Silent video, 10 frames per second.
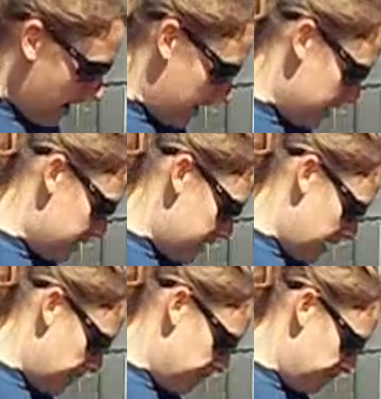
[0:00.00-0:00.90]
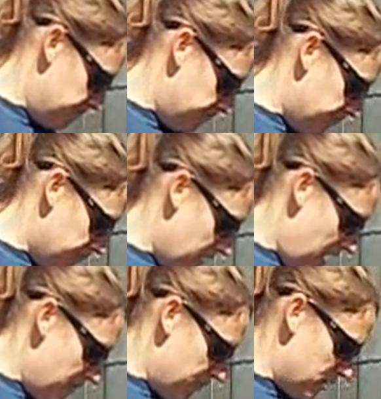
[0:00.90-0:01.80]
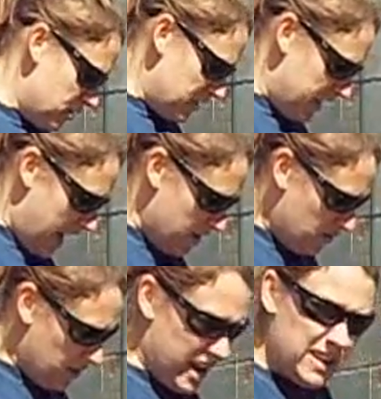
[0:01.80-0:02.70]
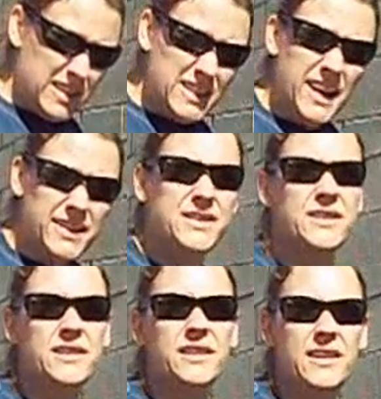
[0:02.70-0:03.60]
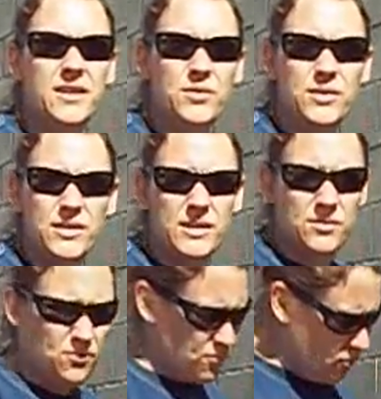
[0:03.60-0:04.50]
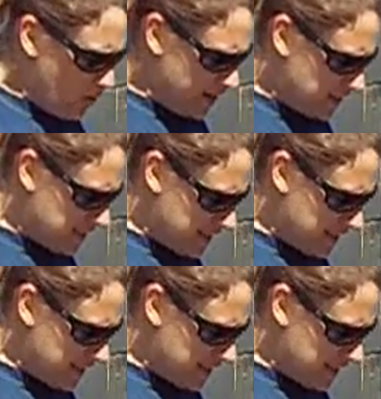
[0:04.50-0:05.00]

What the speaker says: And personally, I don't like the taste of the leaves once